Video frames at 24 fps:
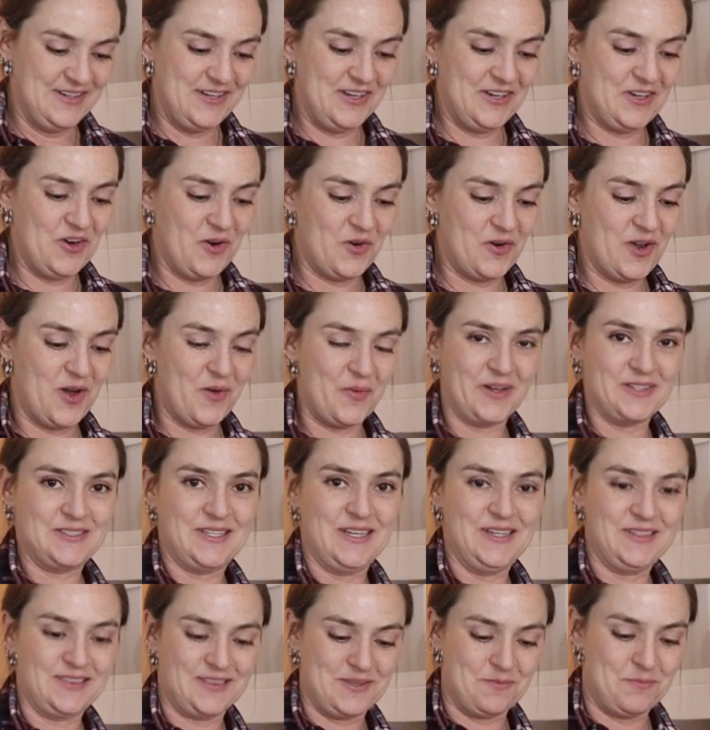you don't always
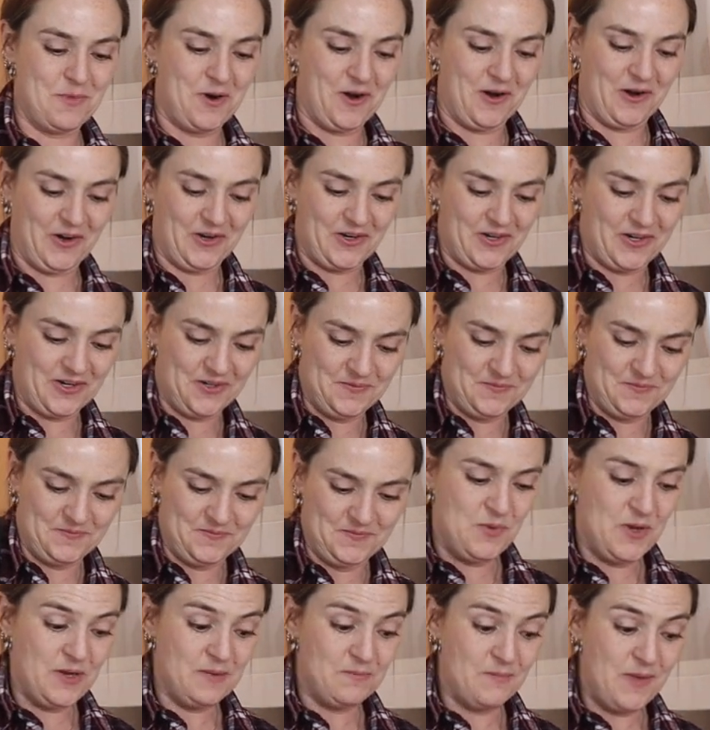hit the mark.
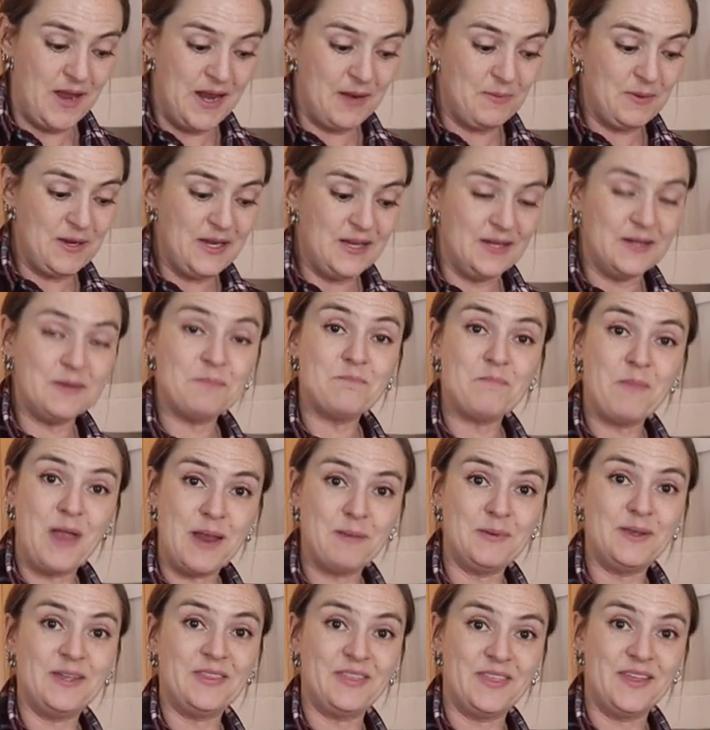But maybe,
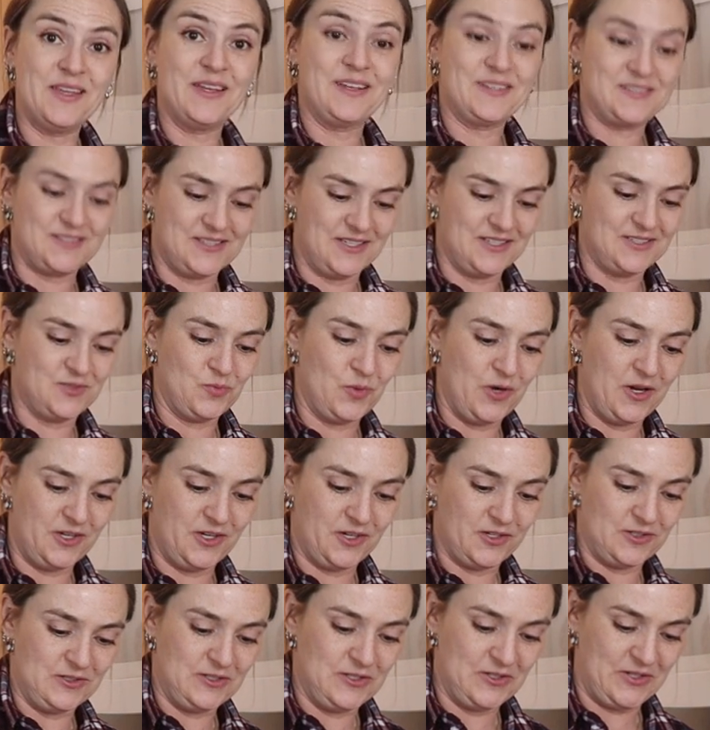maybe this is what
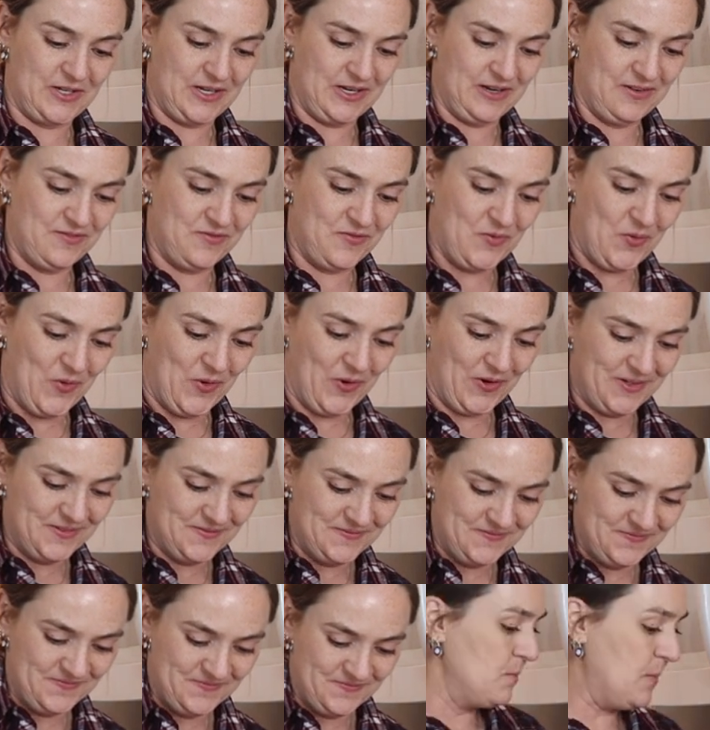you're looking for.
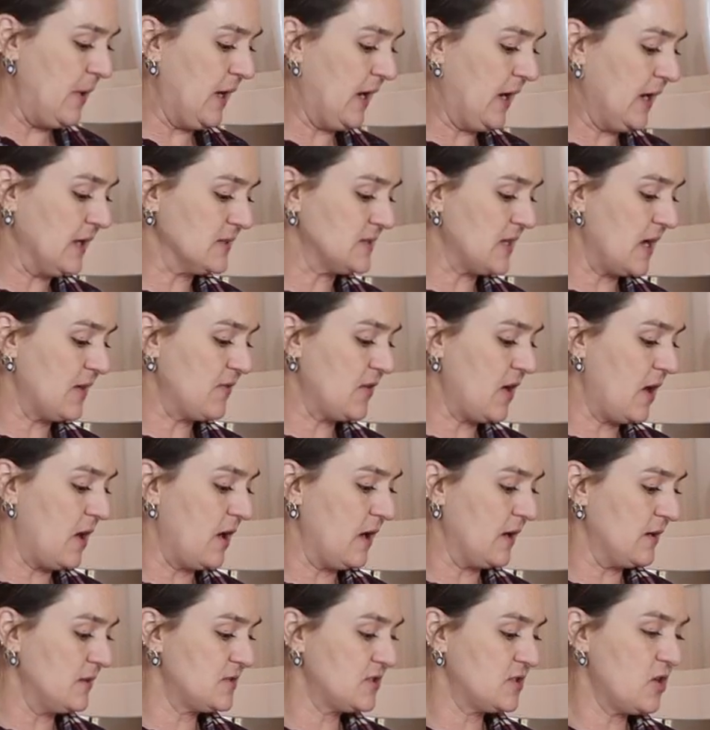Because I've
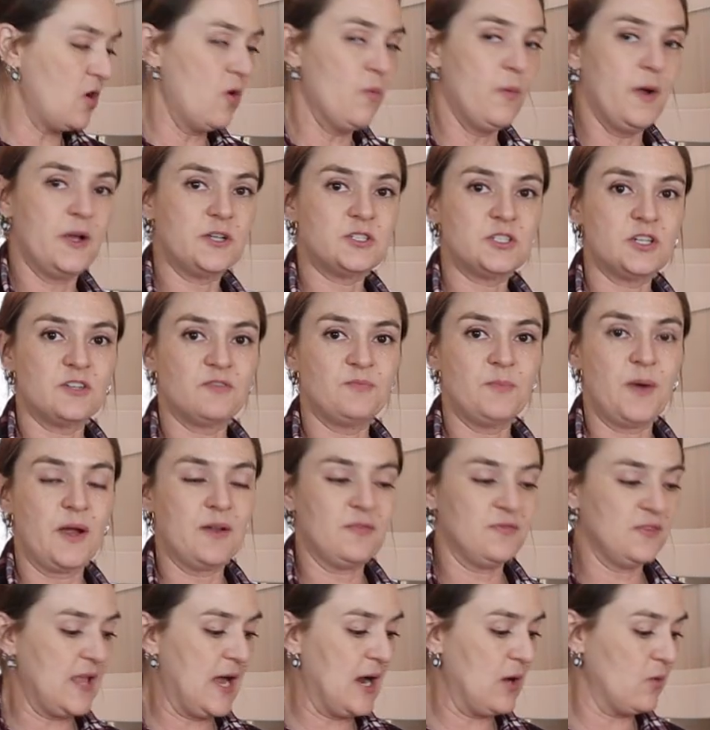got so much of my
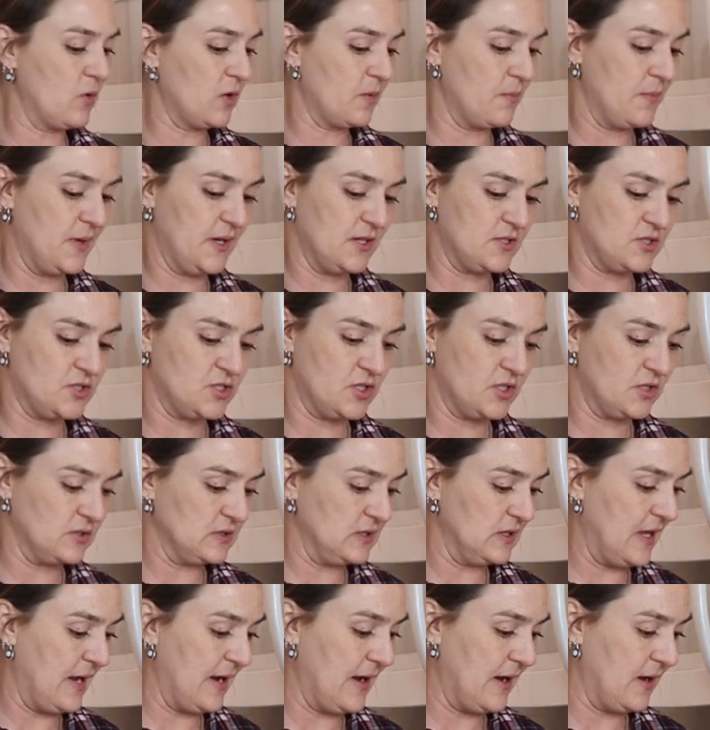flour mixture
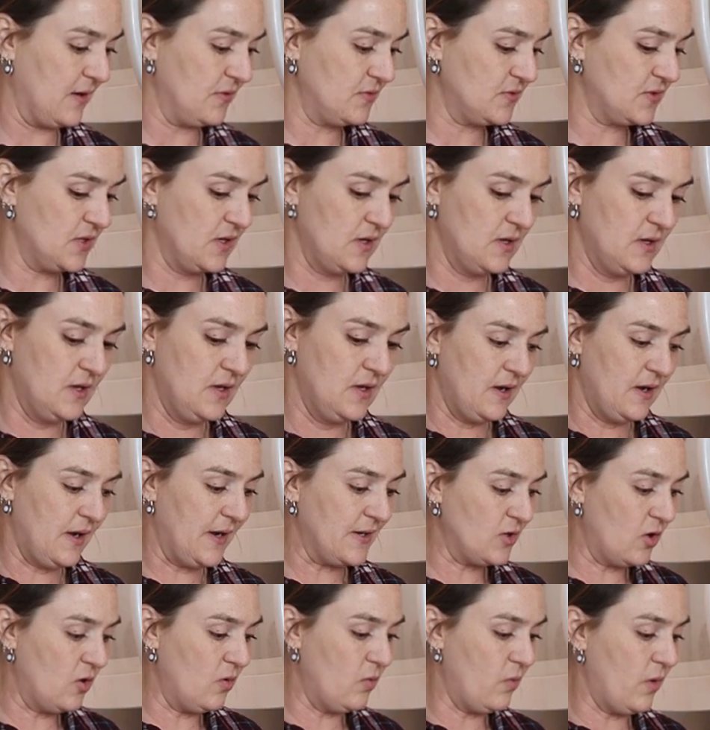left,
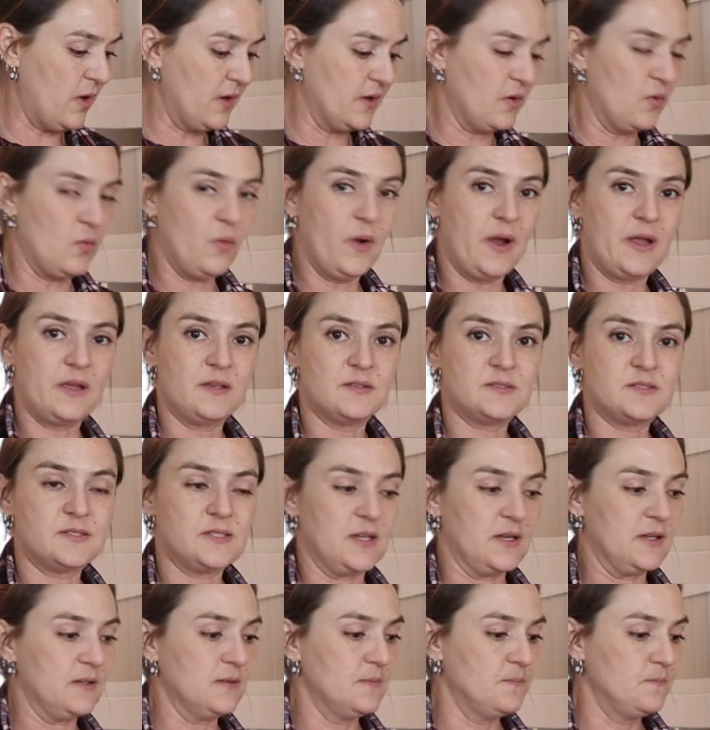I don't want to waste
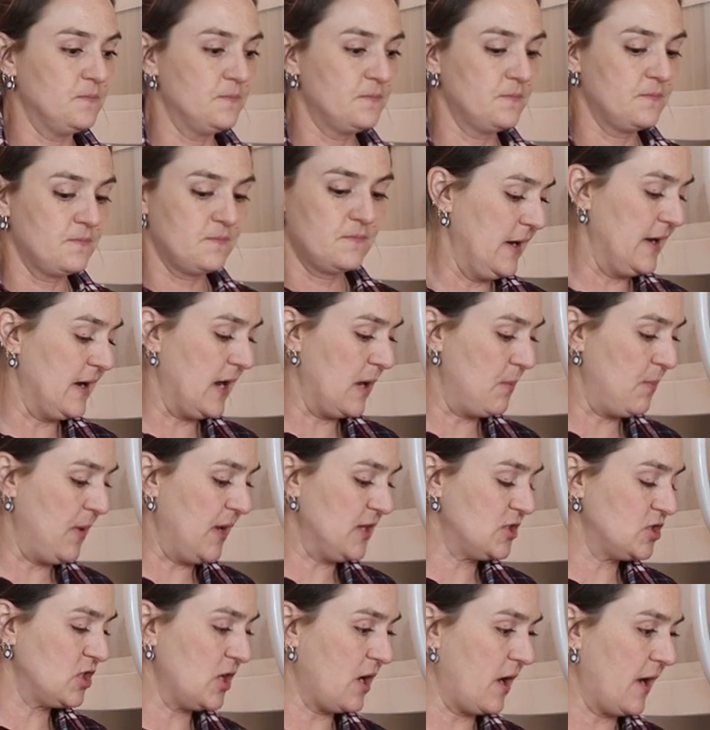it. And I
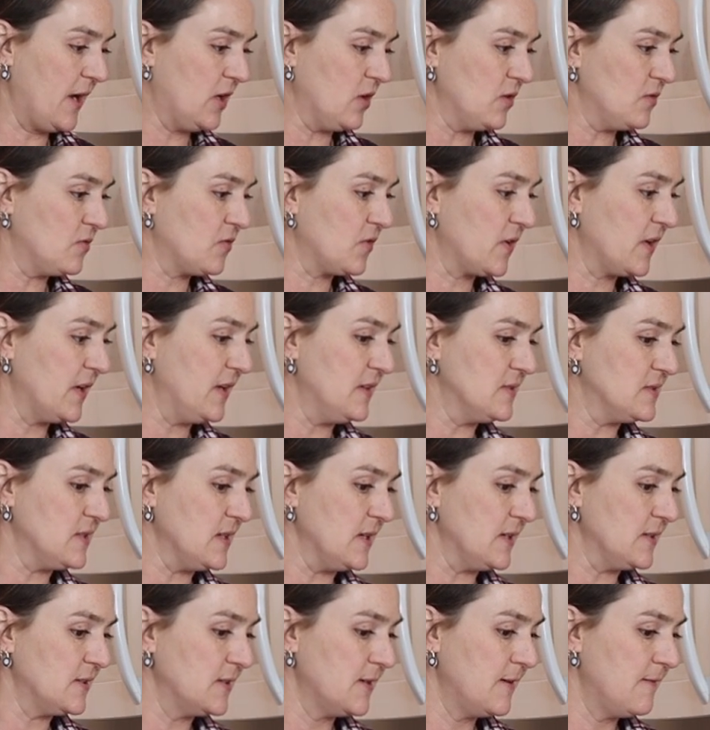bet you I could freeze
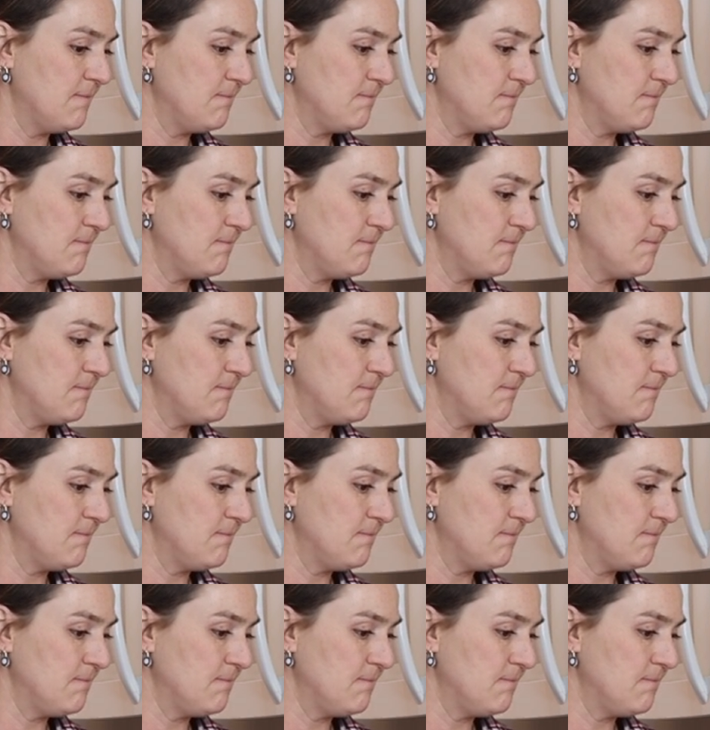it